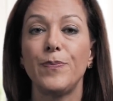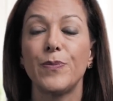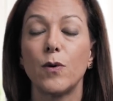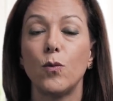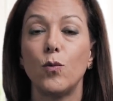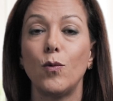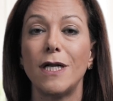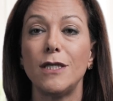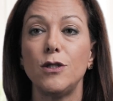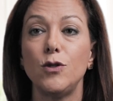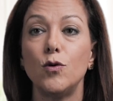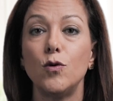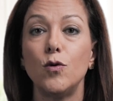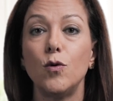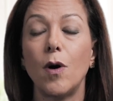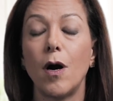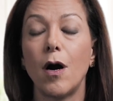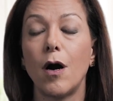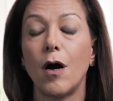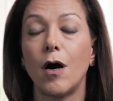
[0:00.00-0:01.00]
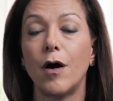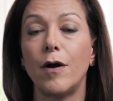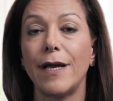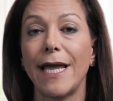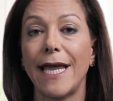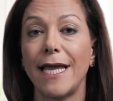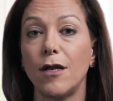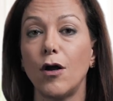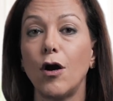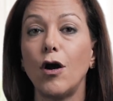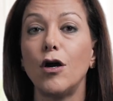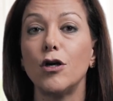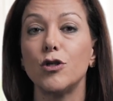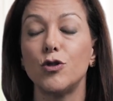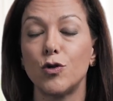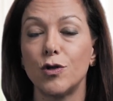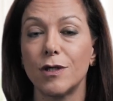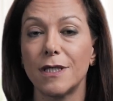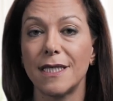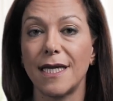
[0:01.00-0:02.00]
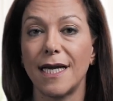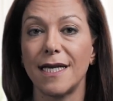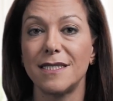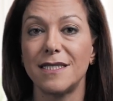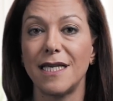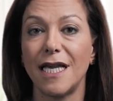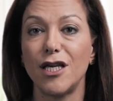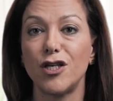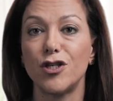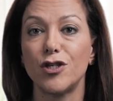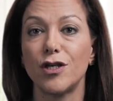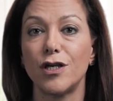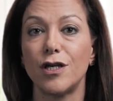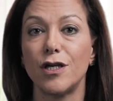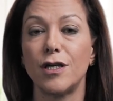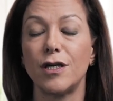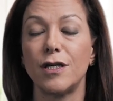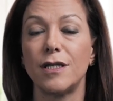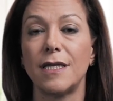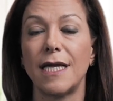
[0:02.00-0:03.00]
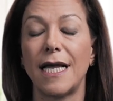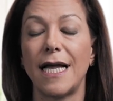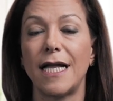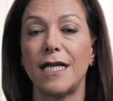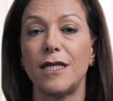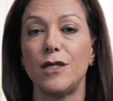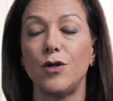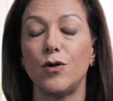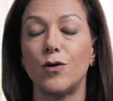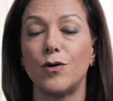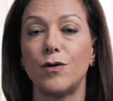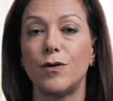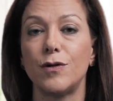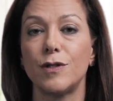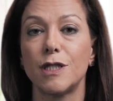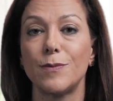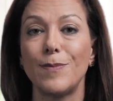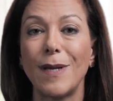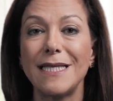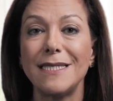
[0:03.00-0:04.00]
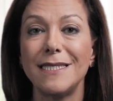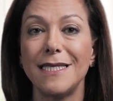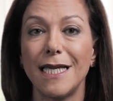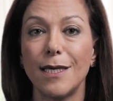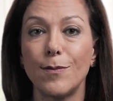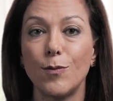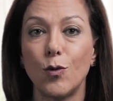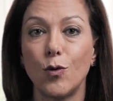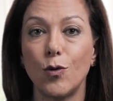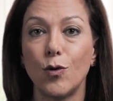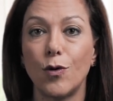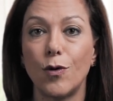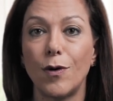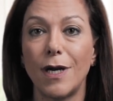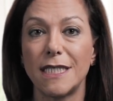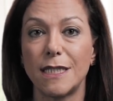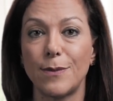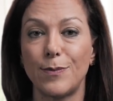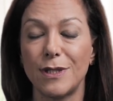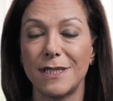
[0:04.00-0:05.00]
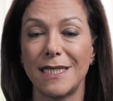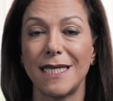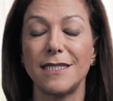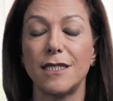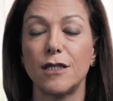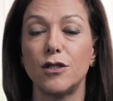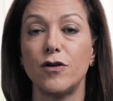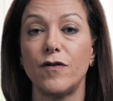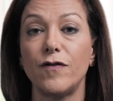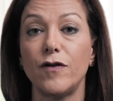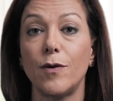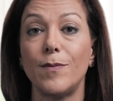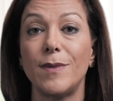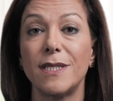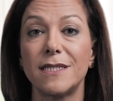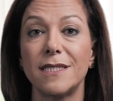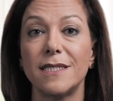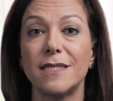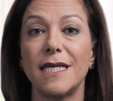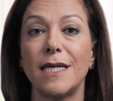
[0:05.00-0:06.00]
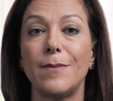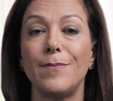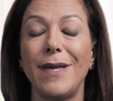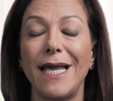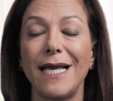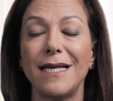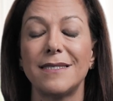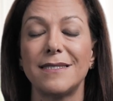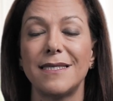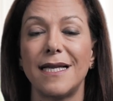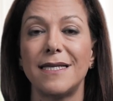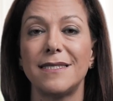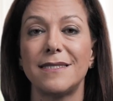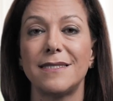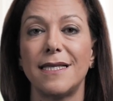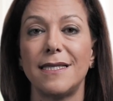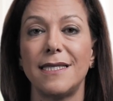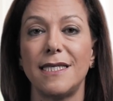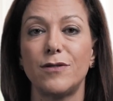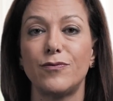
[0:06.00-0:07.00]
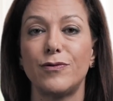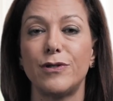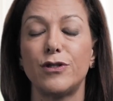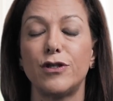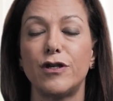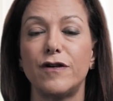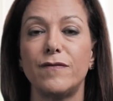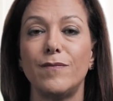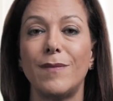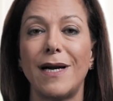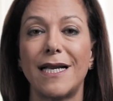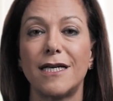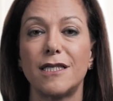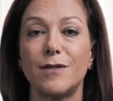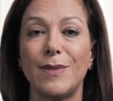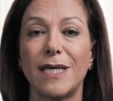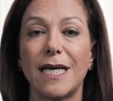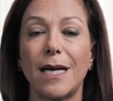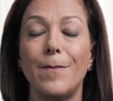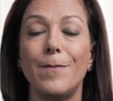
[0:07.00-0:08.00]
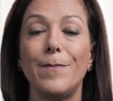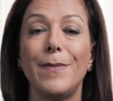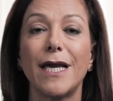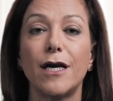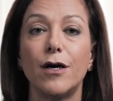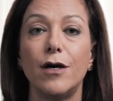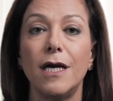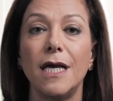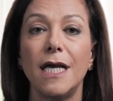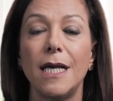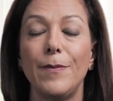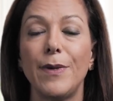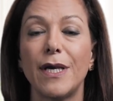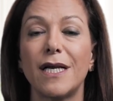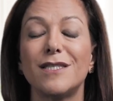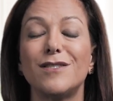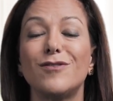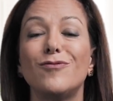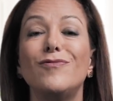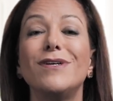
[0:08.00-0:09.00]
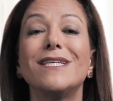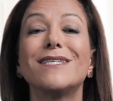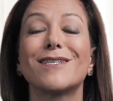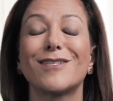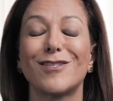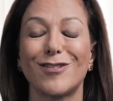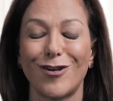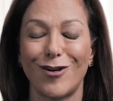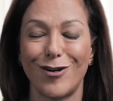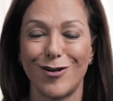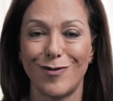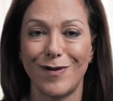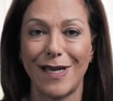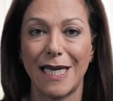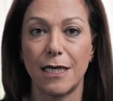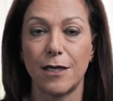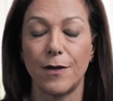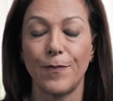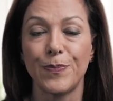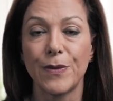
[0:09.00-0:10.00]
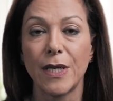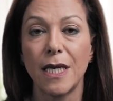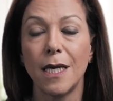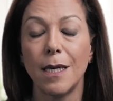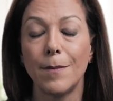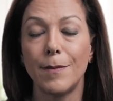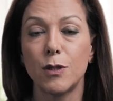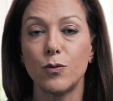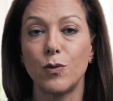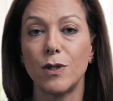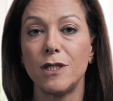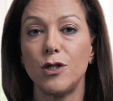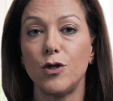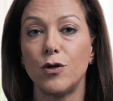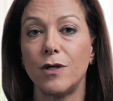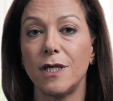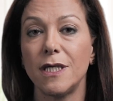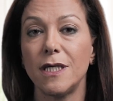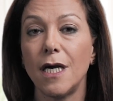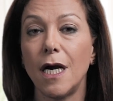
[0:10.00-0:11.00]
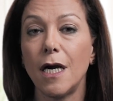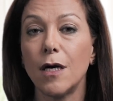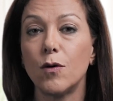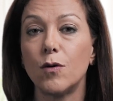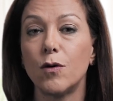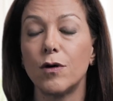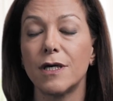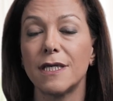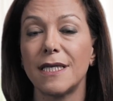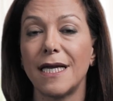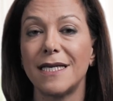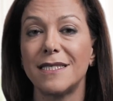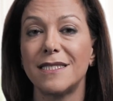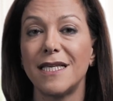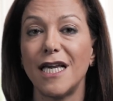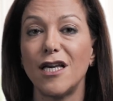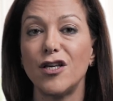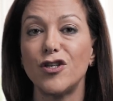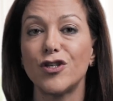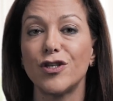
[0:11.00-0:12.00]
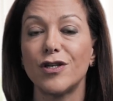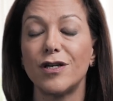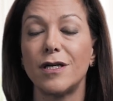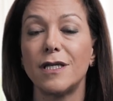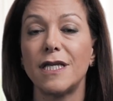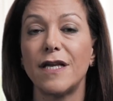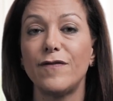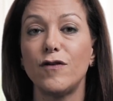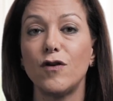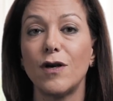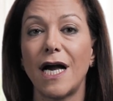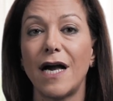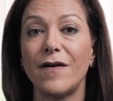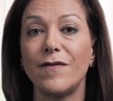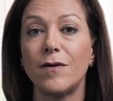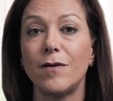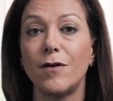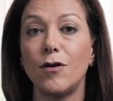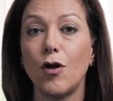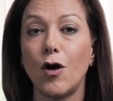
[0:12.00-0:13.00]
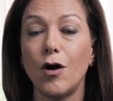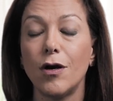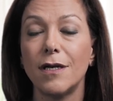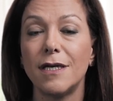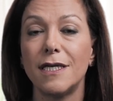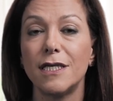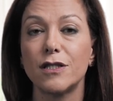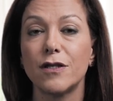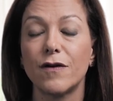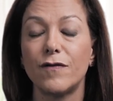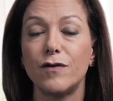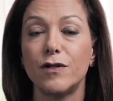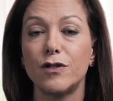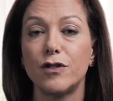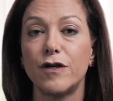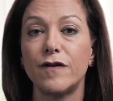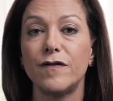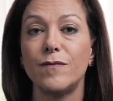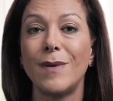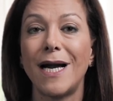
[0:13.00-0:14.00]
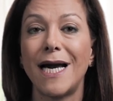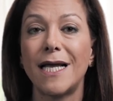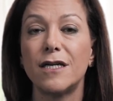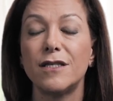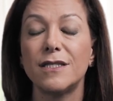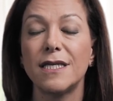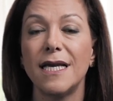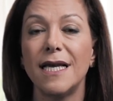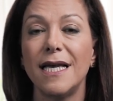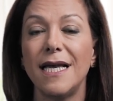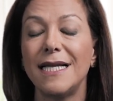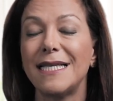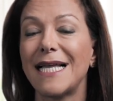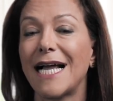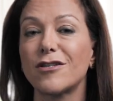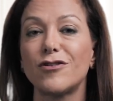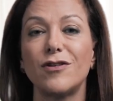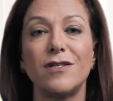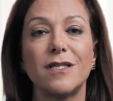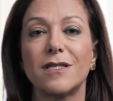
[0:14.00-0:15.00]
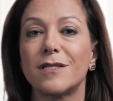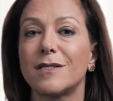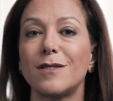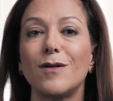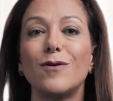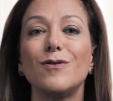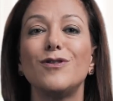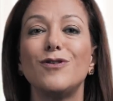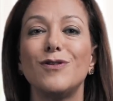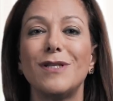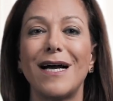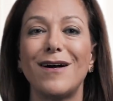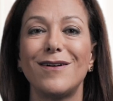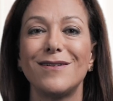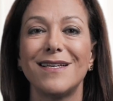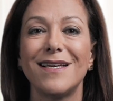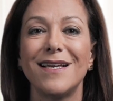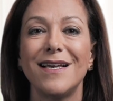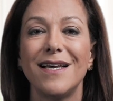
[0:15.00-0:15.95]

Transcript: When you are a large organization and you're spending more as a percentage of your business, it makes sense that these reserved matters become bigger because the risks are greater. But when you're a young organization, if you have a long list of reserved matters, it actually just slows you down.